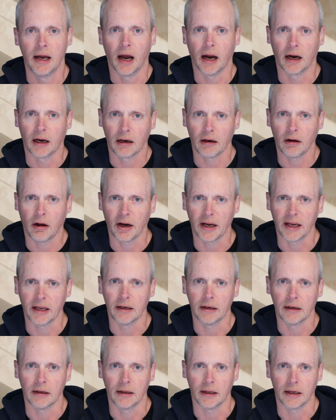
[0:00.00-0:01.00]
A
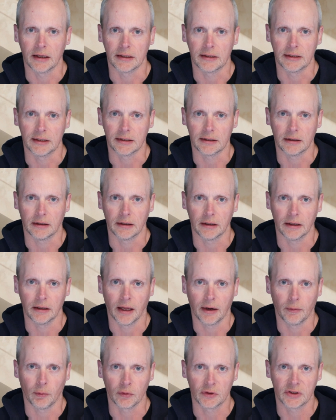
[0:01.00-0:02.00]
client that's decided
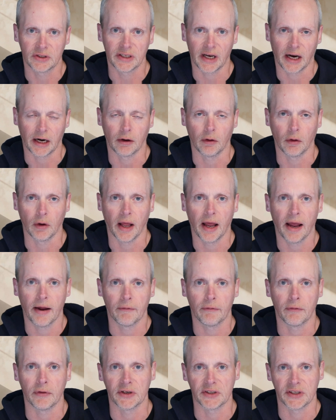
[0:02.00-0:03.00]
they want to tackle
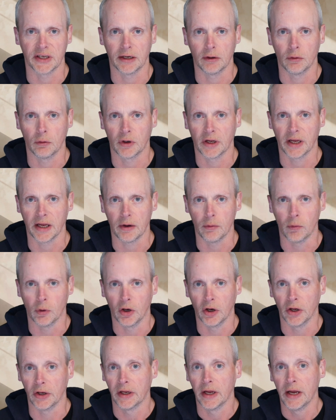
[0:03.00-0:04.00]
every single
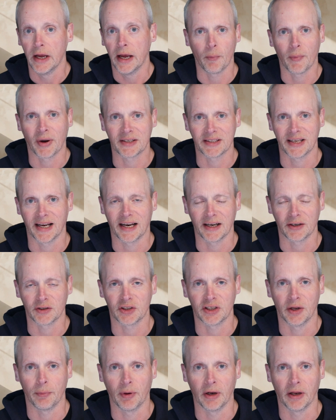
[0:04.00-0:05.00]
keyword, no matter how
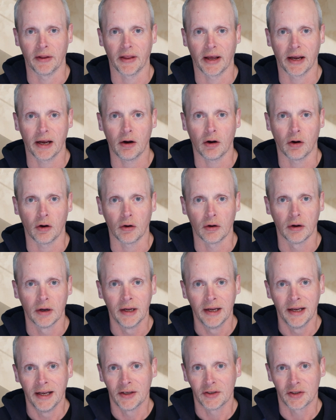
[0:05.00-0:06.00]
similar they are.
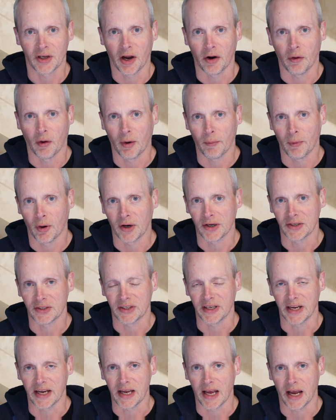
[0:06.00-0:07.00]
So I might
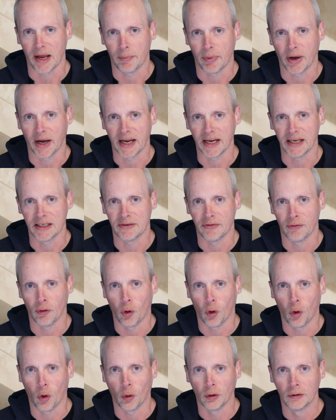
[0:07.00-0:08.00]
see a page
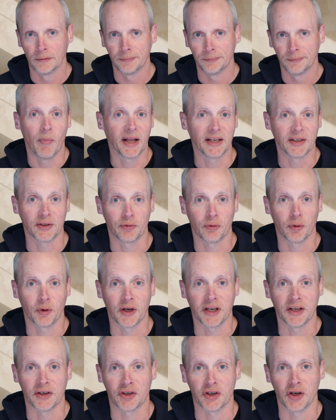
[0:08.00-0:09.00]
for men's
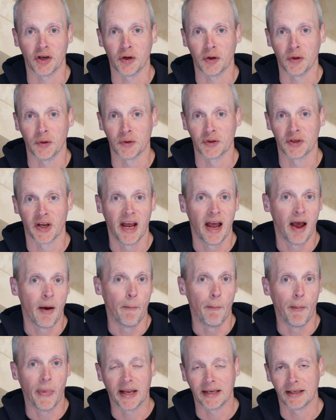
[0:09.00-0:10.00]
running shoes,
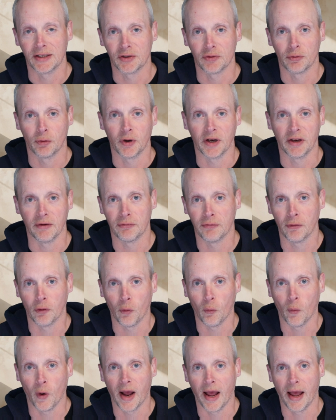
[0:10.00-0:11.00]
men's running
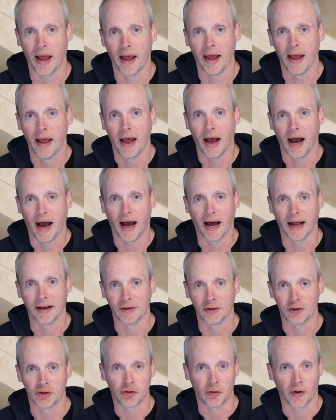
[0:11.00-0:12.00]
footwear,
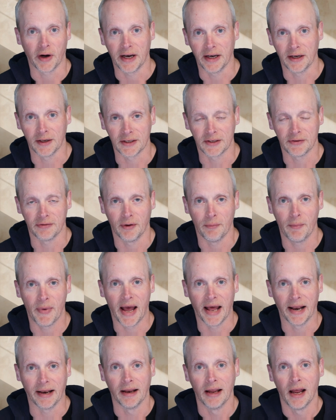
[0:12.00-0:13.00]
and trainers for
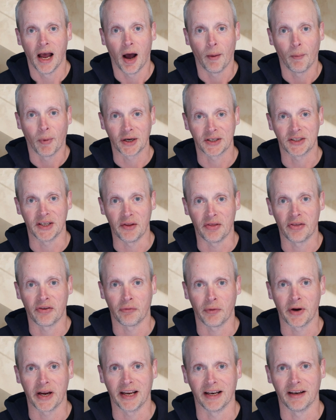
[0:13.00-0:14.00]
men. I might see
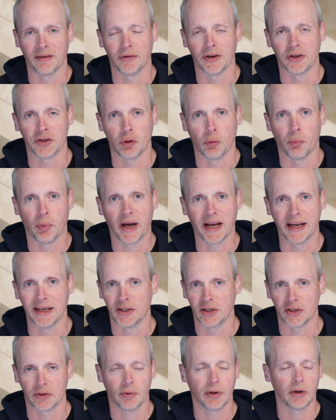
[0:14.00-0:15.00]
3 individual
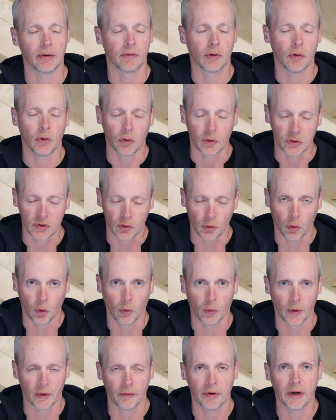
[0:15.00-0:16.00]
pages when of course
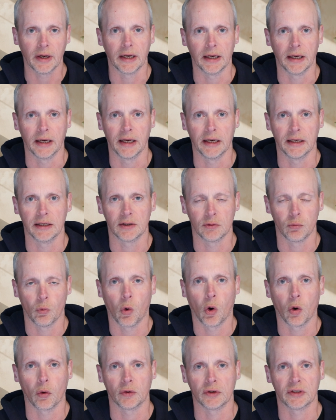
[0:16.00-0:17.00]
all we really need is
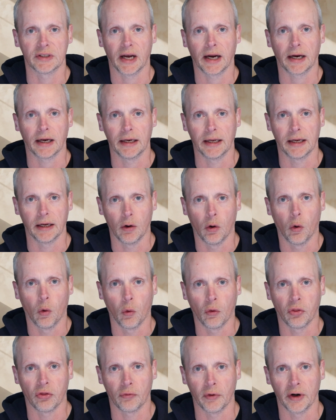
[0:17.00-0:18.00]
one tackling
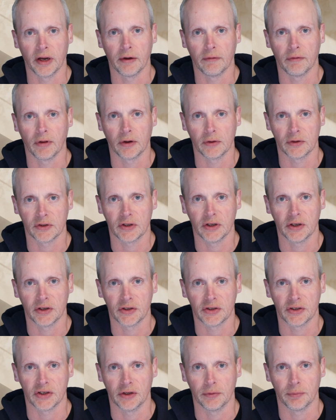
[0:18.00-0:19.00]
all 3 of those
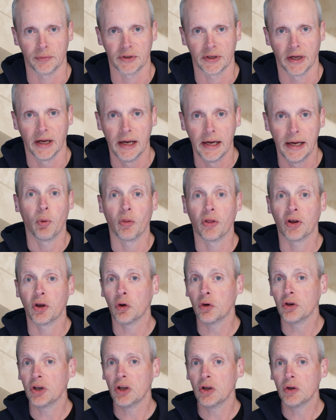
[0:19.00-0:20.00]
search terms. But the
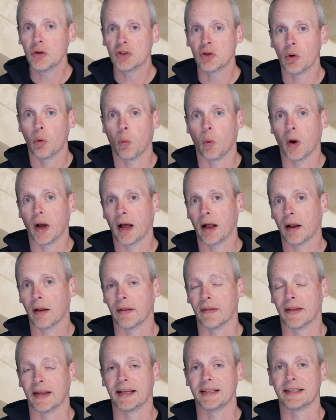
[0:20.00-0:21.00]
good news,
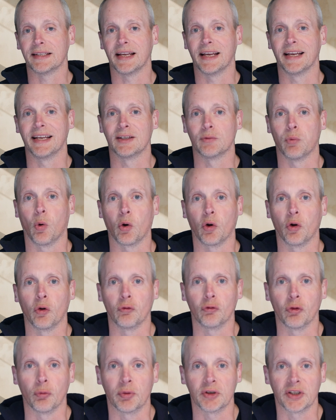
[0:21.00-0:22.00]
well, this is
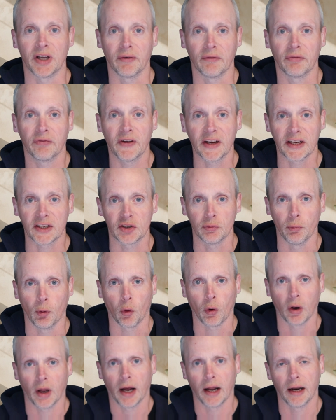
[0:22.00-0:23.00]
100%
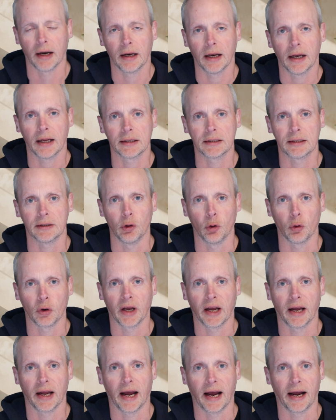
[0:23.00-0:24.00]
fixable, and let's
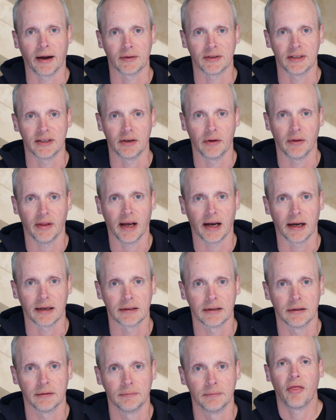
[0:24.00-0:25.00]
look at how to do
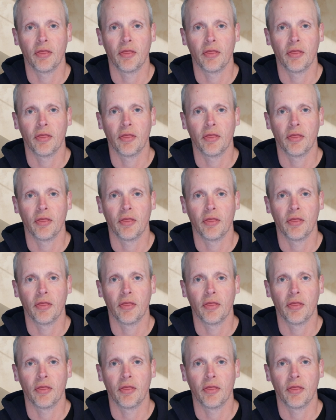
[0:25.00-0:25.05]
that.